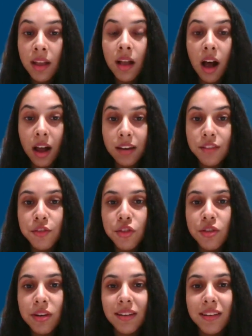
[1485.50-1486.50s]

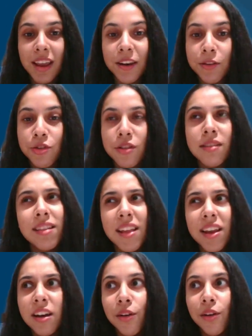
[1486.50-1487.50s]
artificial intelligence. And
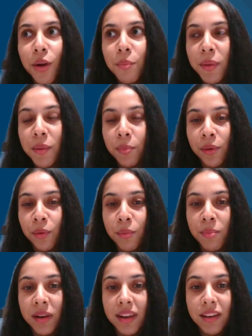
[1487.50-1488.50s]
there are a lot of people who
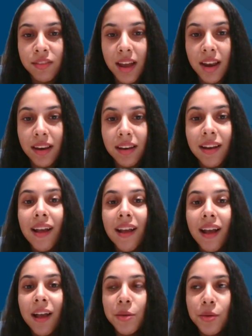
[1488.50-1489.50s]
believe that
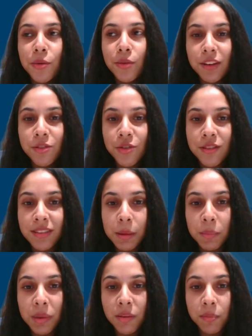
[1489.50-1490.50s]
teachers can
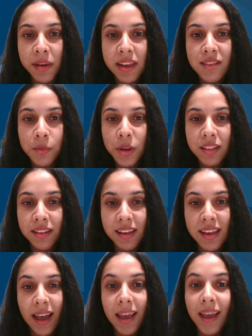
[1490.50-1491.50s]
be replaced with
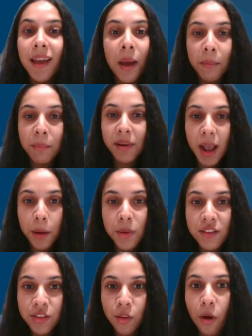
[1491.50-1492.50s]
AI. But like we
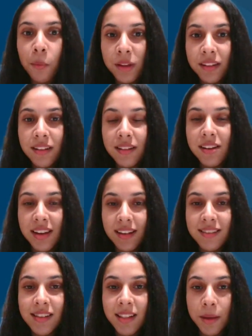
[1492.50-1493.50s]
saw within the
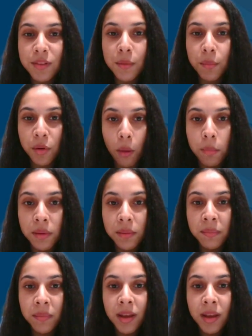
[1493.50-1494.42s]
lesson, there was a problem.